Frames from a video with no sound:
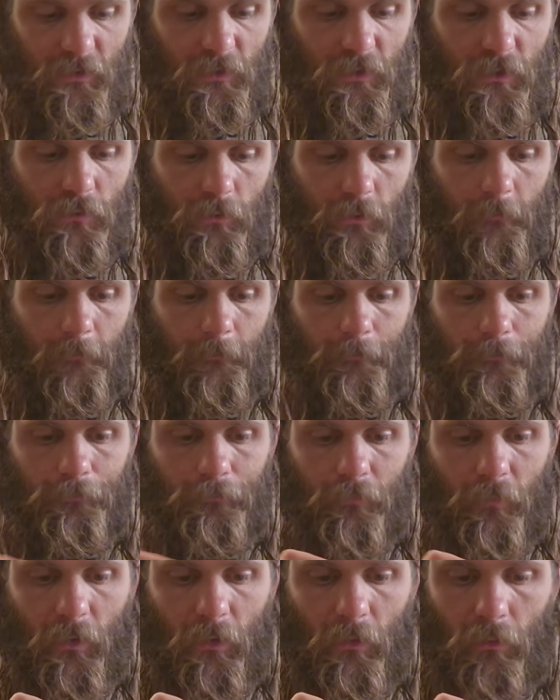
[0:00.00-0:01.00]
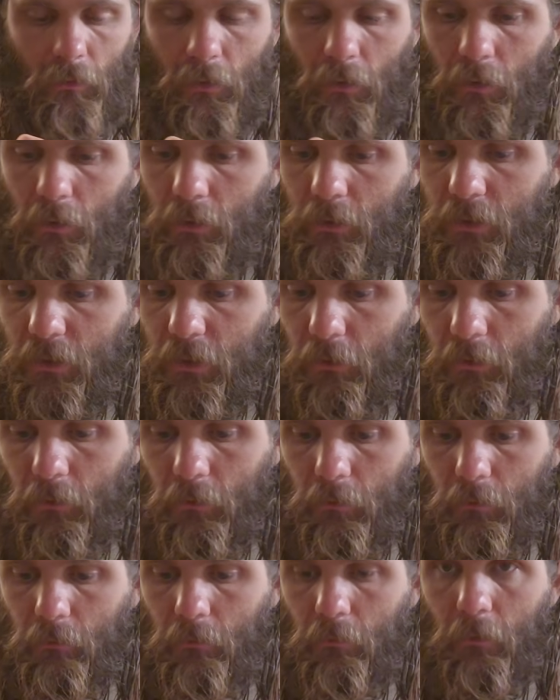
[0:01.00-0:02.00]
this one. So
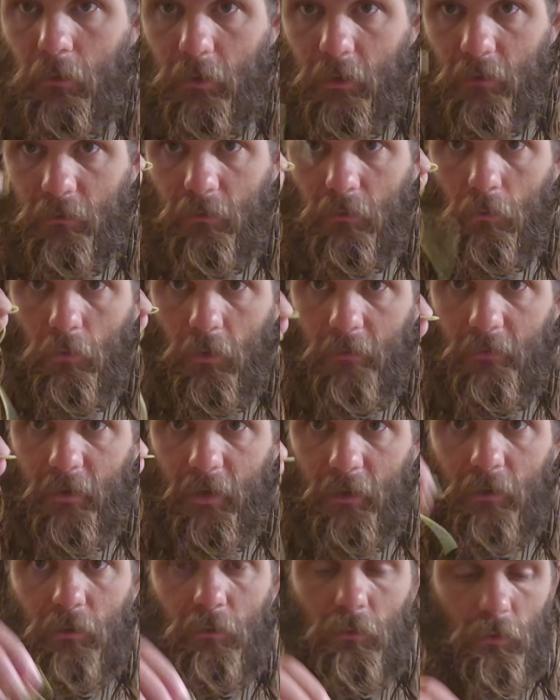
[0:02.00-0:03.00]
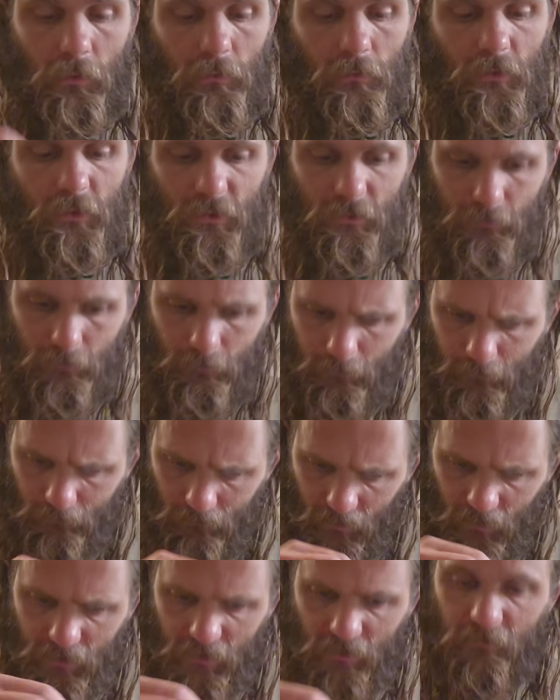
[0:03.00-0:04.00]
you'll look at the one that you use
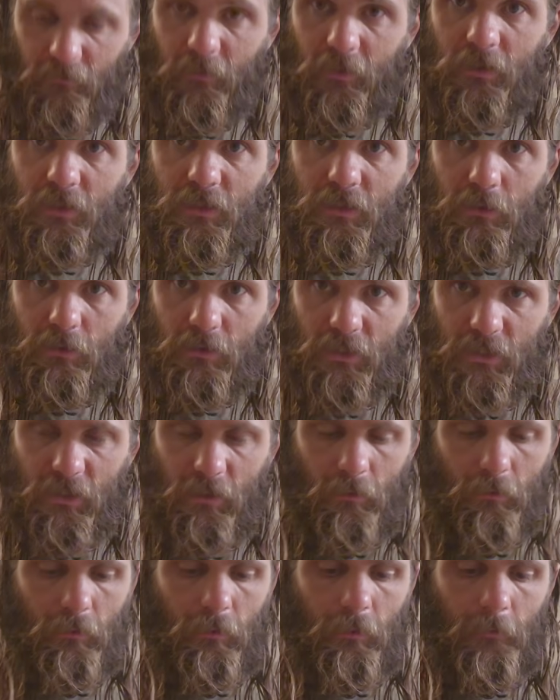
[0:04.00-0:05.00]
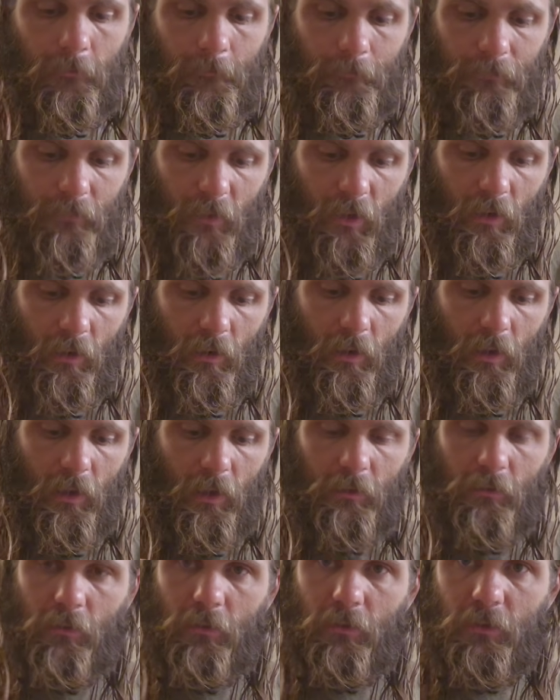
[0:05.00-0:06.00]
to fix your celery,
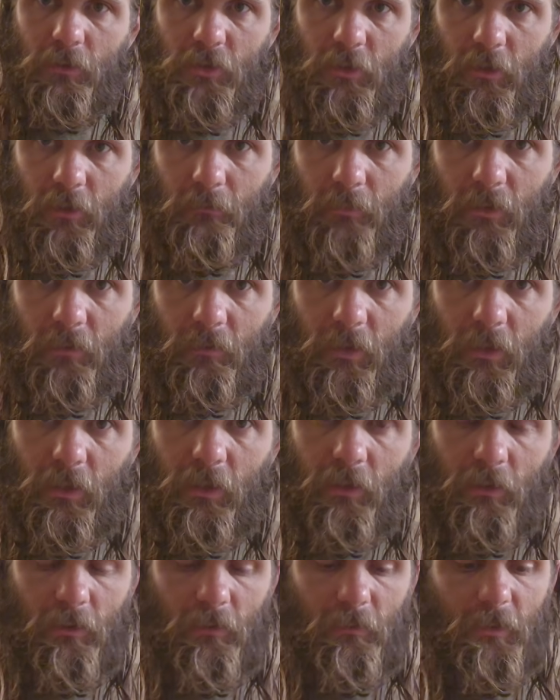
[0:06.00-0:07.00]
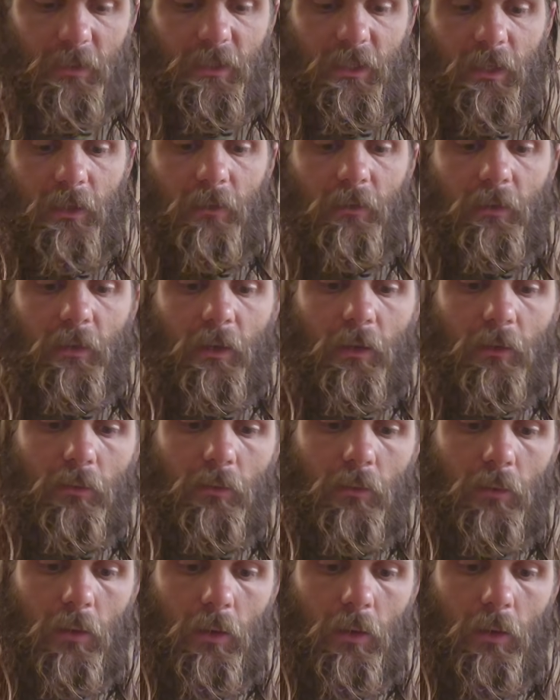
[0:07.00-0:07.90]
and you're going to try to mimic and imitate that.